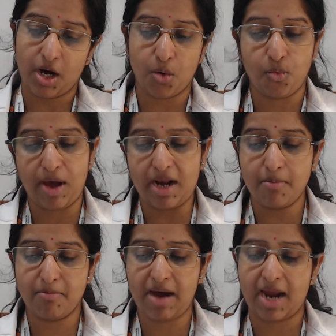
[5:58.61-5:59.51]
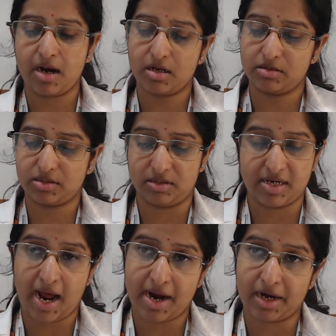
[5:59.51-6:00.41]
a well balanced
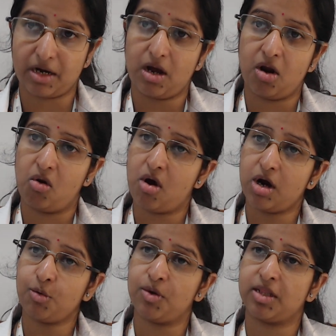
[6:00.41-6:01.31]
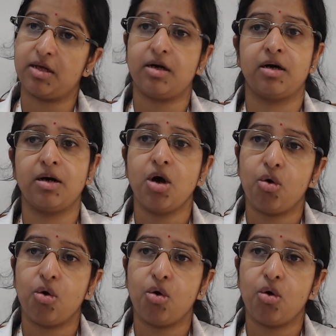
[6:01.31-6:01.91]
diet along with a